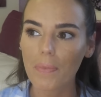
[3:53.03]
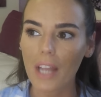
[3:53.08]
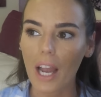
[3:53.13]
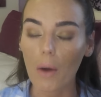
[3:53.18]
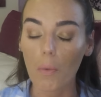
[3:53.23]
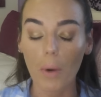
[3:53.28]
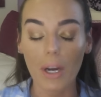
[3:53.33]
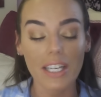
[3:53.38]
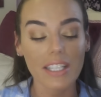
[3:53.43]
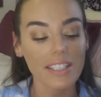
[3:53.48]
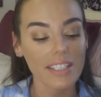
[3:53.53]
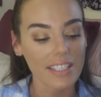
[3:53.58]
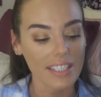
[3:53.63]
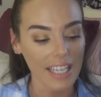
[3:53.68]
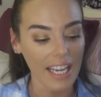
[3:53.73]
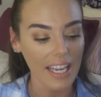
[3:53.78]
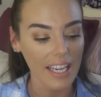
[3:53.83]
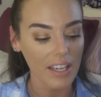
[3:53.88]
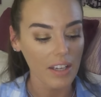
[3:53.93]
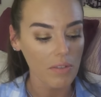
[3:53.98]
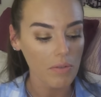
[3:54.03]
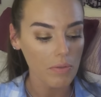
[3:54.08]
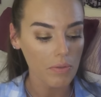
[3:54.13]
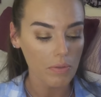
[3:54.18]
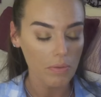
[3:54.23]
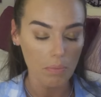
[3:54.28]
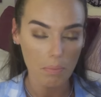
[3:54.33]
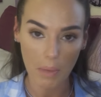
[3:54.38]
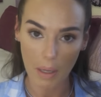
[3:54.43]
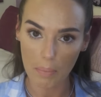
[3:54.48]
I want to save
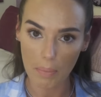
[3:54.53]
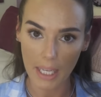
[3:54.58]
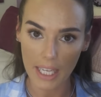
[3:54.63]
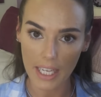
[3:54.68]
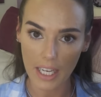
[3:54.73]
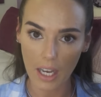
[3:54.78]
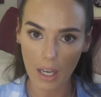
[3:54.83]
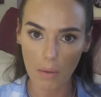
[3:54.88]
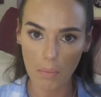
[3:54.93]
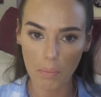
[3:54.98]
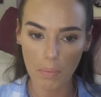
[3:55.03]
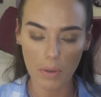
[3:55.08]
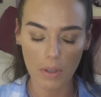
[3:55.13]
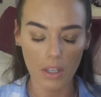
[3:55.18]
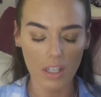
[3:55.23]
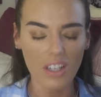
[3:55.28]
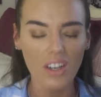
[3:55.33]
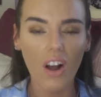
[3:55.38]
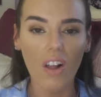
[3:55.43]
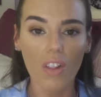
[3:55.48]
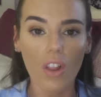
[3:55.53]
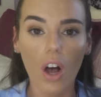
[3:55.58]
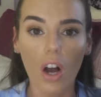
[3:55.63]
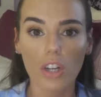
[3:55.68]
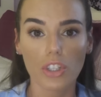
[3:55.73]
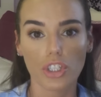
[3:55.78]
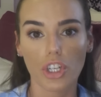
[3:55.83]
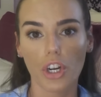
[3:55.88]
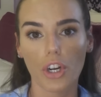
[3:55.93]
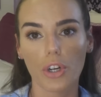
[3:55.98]
my makeup, not
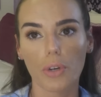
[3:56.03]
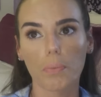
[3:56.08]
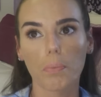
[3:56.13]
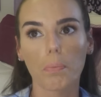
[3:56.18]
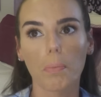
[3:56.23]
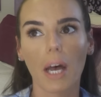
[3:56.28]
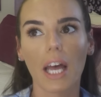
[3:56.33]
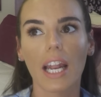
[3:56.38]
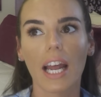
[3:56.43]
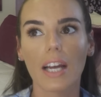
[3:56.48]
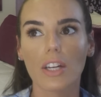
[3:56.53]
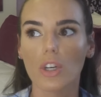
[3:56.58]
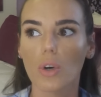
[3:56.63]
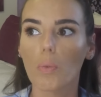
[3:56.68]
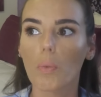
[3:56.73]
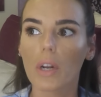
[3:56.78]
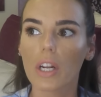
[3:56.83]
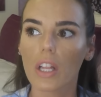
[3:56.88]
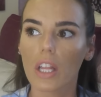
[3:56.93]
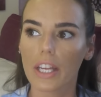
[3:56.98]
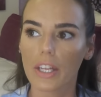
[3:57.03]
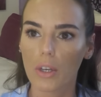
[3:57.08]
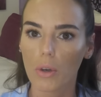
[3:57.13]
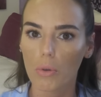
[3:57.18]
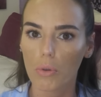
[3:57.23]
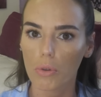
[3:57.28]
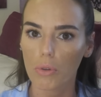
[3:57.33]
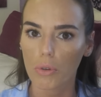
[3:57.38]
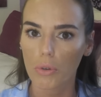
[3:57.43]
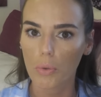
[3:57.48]
long term, but I don't want to like go
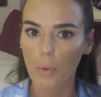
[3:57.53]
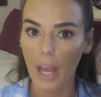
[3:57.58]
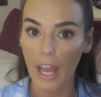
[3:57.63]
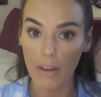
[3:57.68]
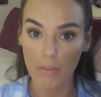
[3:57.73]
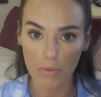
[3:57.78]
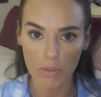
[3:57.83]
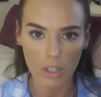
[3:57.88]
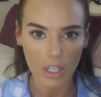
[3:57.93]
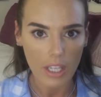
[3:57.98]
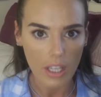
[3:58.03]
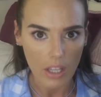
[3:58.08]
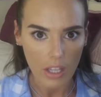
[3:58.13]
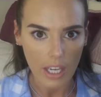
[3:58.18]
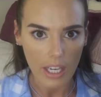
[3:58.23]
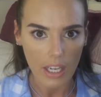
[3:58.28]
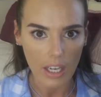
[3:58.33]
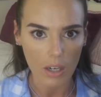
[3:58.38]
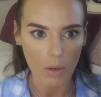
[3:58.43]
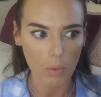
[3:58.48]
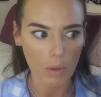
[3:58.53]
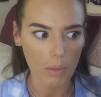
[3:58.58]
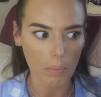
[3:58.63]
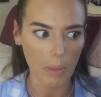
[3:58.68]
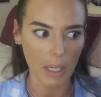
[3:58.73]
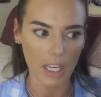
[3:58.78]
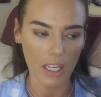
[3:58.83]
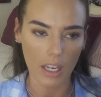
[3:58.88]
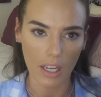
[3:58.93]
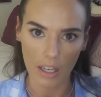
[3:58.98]
through everything. I don't want
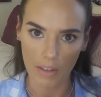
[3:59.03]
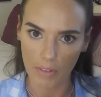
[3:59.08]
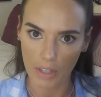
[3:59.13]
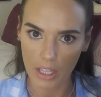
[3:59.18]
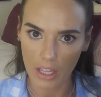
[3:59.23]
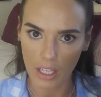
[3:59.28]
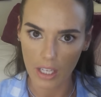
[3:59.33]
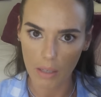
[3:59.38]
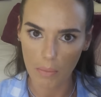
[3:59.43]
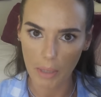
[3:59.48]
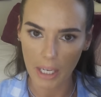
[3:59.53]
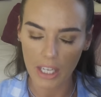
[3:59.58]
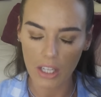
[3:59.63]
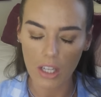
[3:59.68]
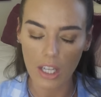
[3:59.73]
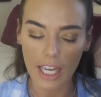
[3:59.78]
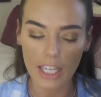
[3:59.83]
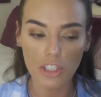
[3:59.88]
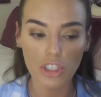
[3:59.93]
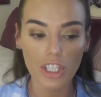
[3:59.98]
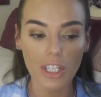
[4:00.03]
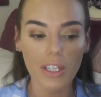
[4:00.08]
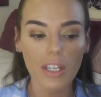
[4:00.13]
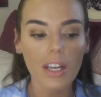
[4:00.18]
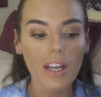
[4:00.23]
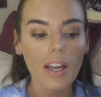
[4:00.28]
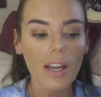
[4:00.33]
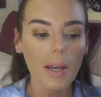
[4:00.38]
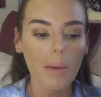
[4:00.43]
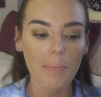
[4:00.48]
to pan everything in my collection
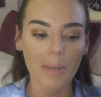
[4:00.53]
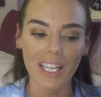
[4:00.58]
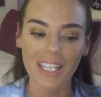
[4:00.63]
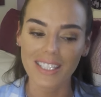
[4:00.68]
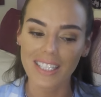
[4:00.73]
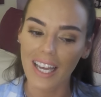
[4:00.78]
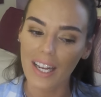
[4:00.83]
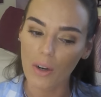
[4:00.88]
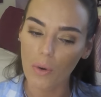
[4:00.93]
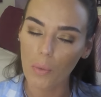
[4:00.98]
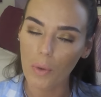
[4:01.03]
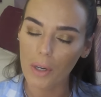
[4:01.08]
because I don't